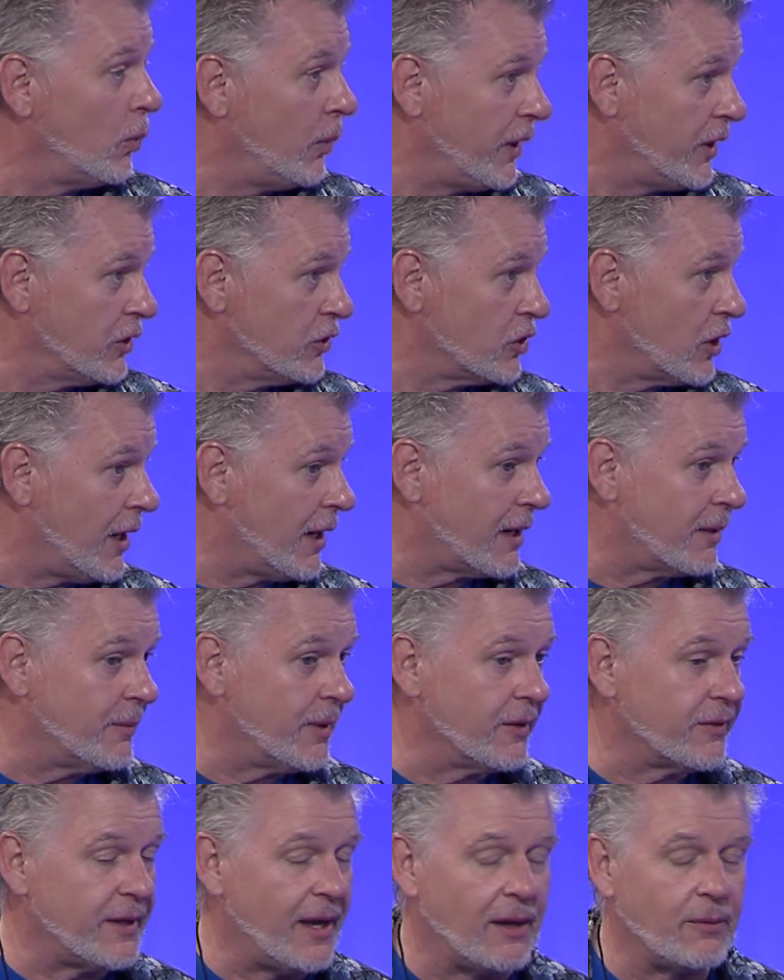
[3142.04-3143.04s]
we can talk
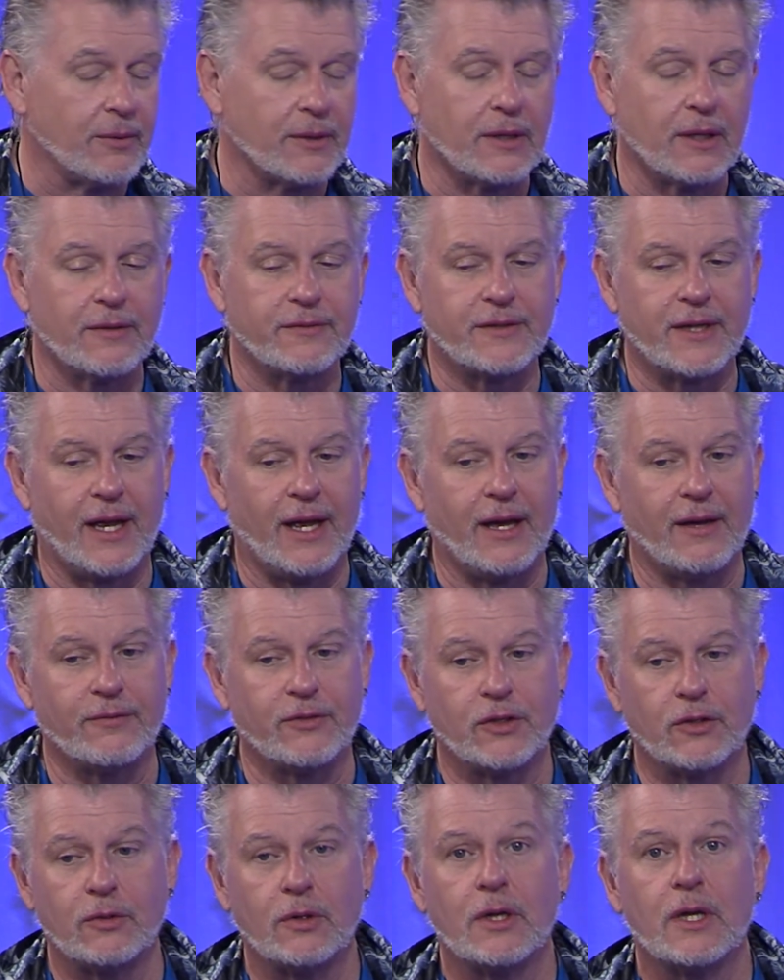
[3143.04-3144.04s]
about that. We'd love to have
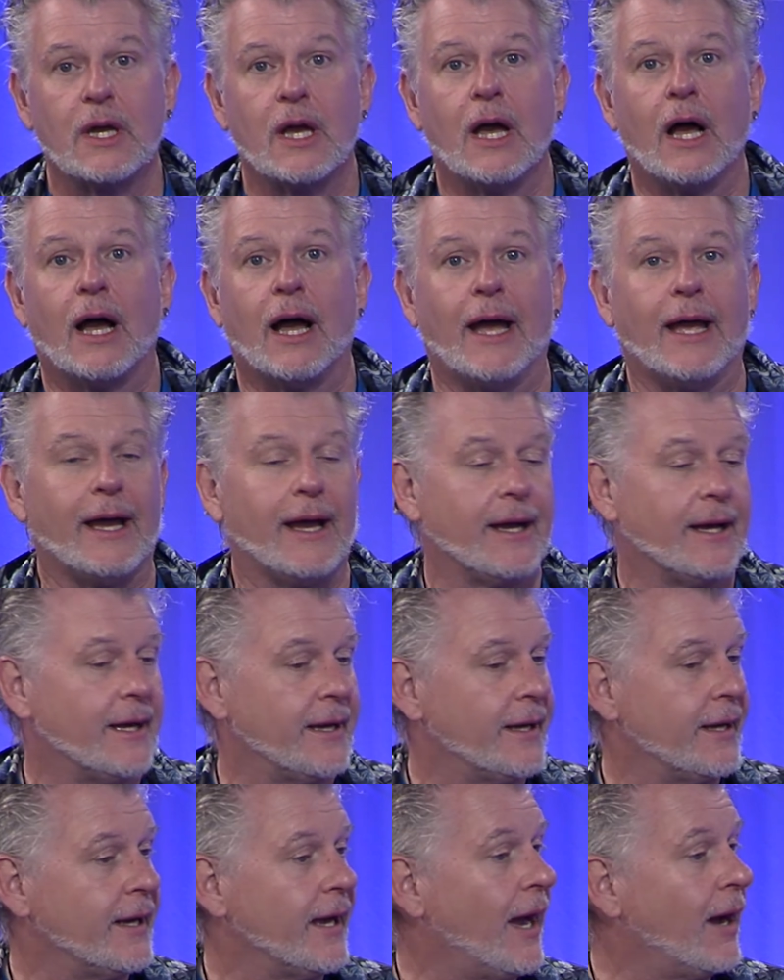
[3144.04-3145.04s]
you.
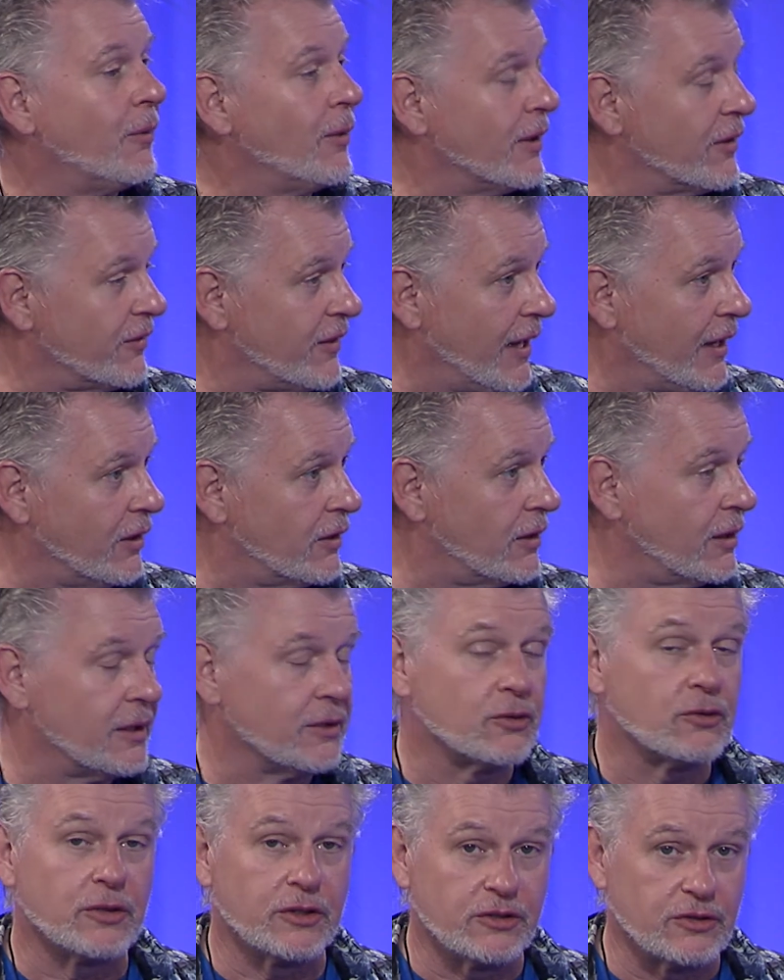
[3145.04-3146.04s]
I want to thank
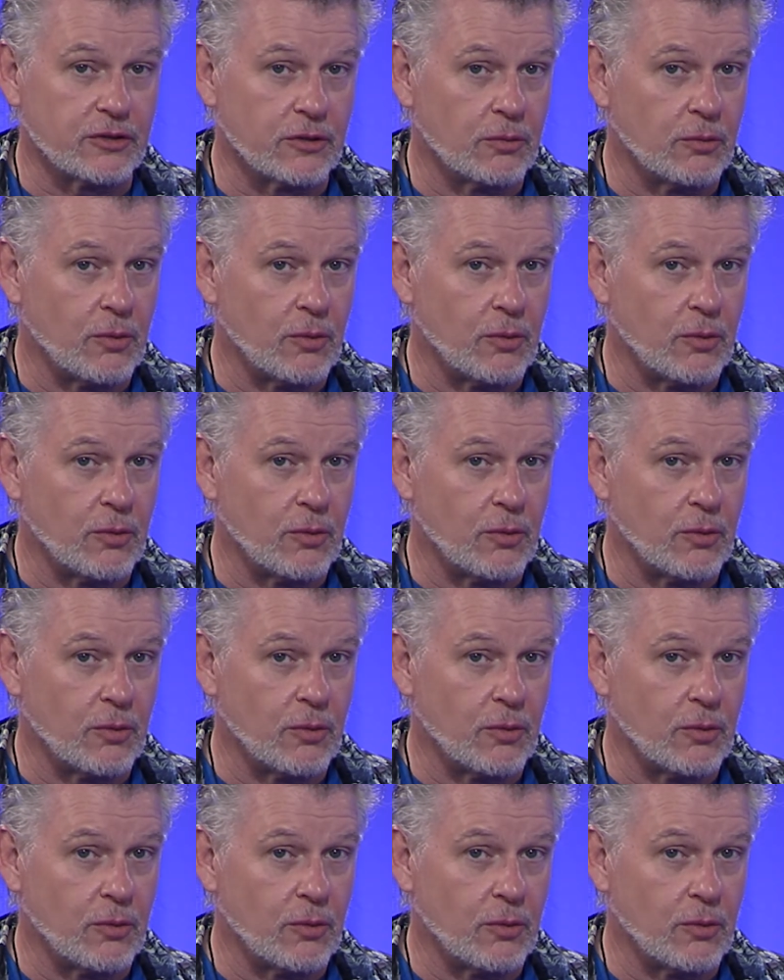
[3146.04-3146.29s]
Chrystal